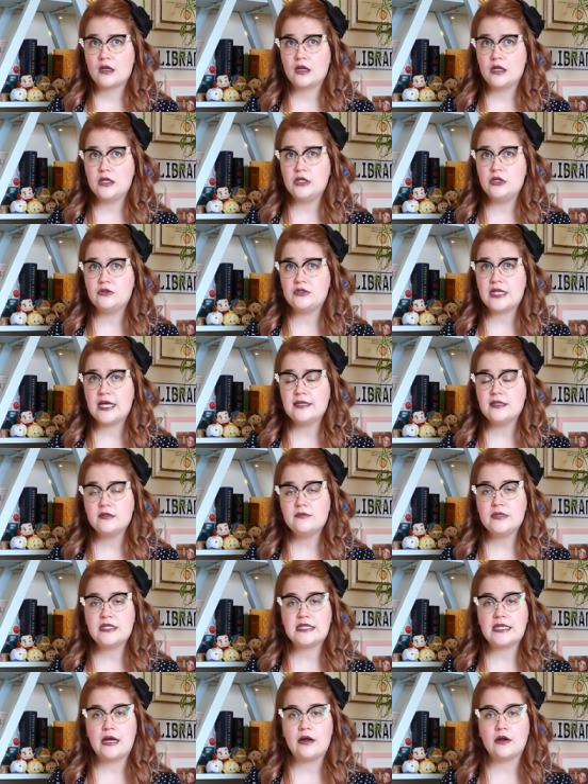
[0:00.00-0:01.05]
you tend to
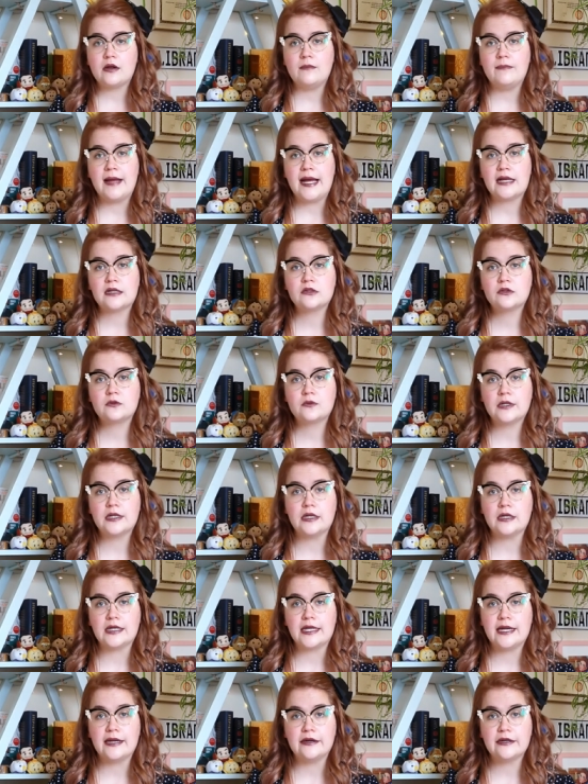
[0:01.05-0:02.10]
miss out on backstory
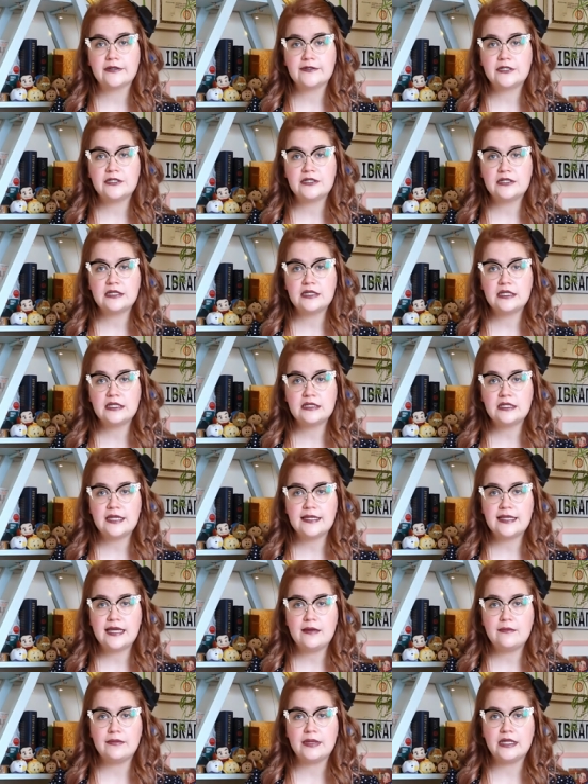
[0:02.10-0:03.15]
on characters and things like
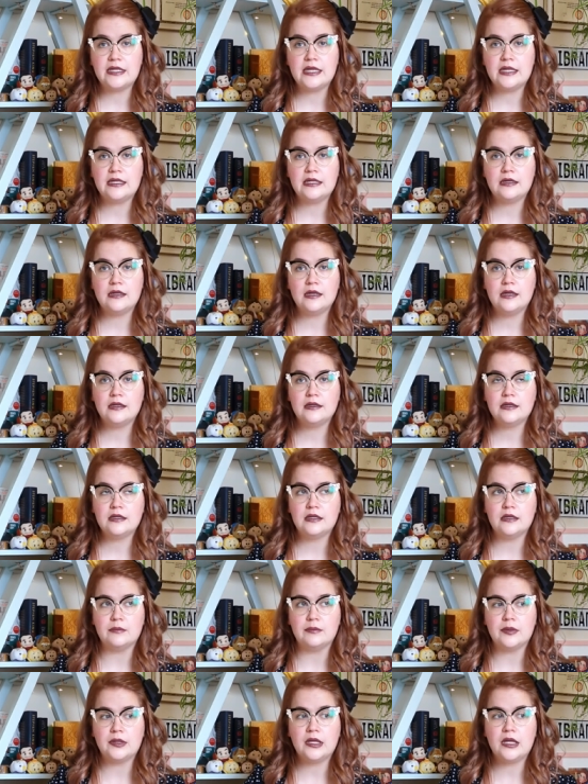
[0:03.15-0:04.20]
that, but
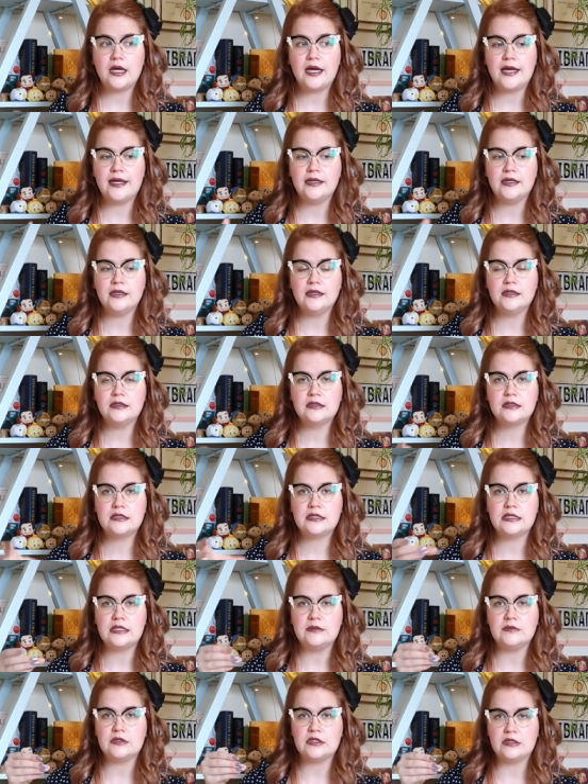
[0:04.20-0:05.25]
the plot
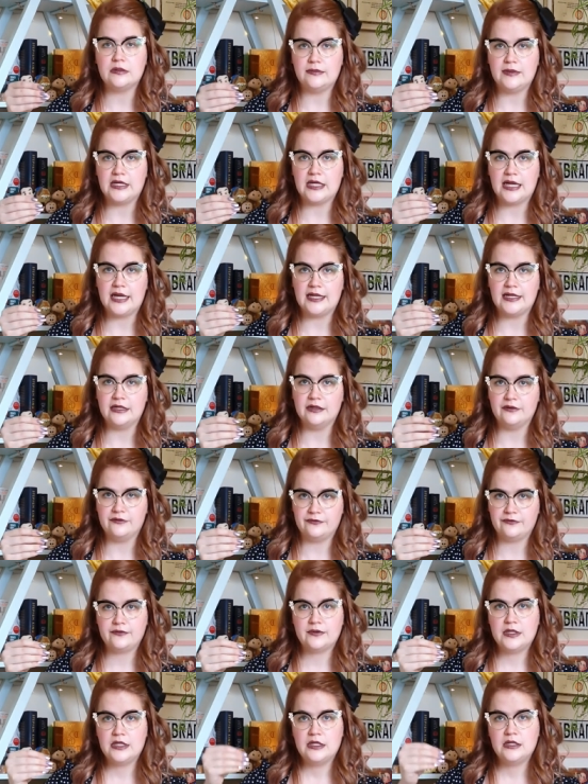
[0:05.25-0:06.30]
seems to be kind of
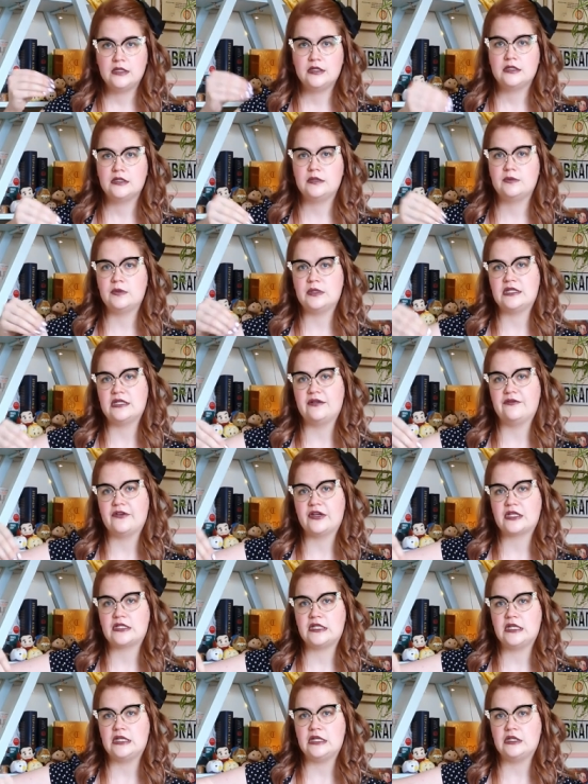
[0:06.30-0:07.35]

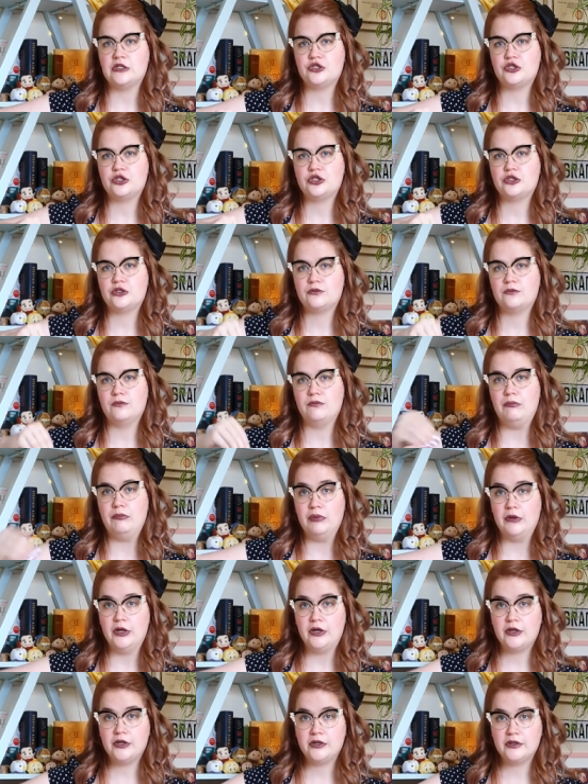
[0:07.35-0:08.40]
specific to each
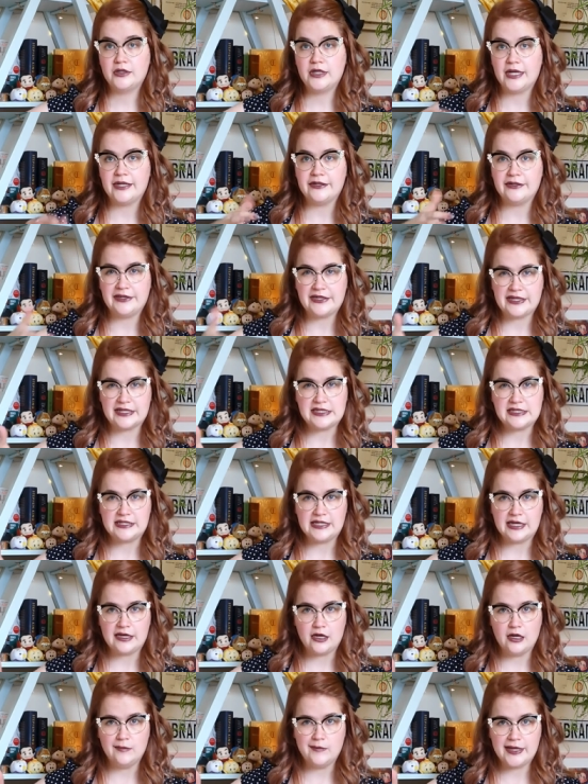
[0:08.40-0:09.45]
book, kind of like a
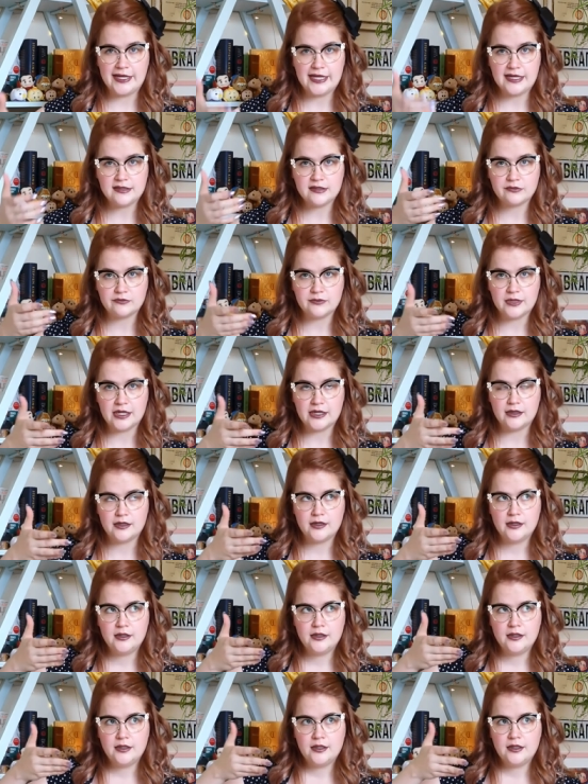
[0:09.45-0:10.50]
sitcom, I guess, where
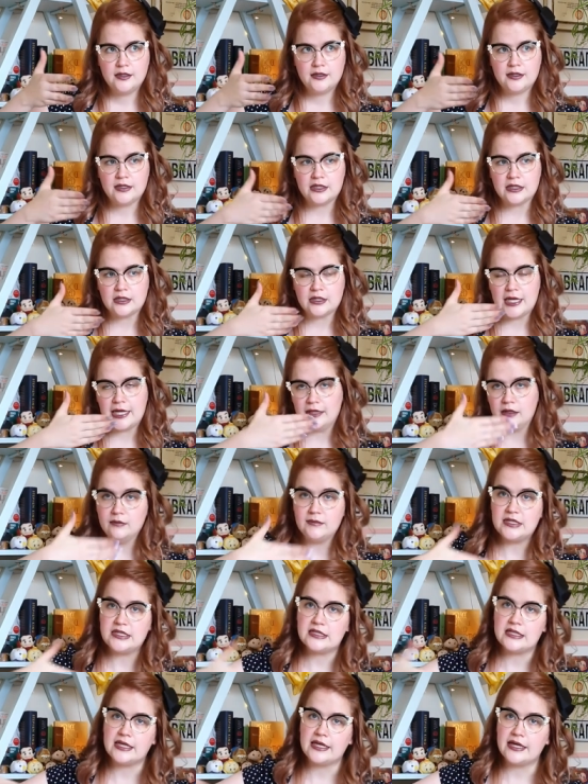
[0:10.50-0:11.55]
there are
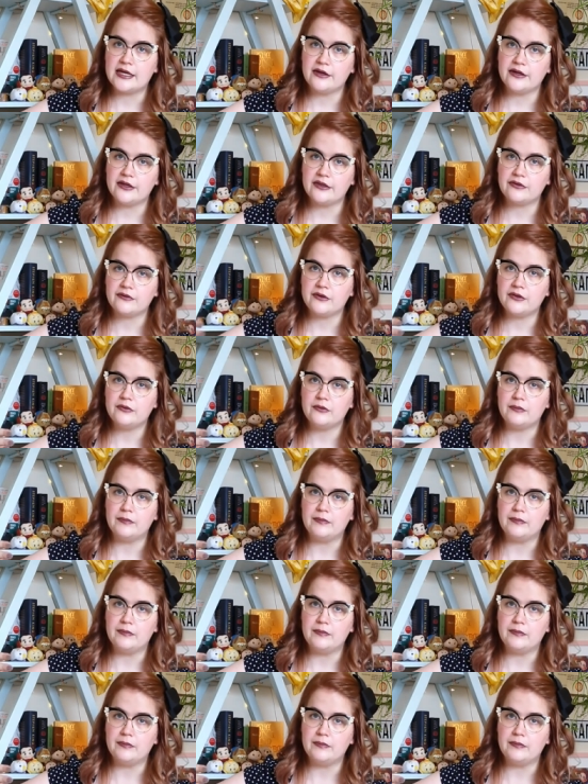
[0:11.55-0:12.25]
elements that carry through,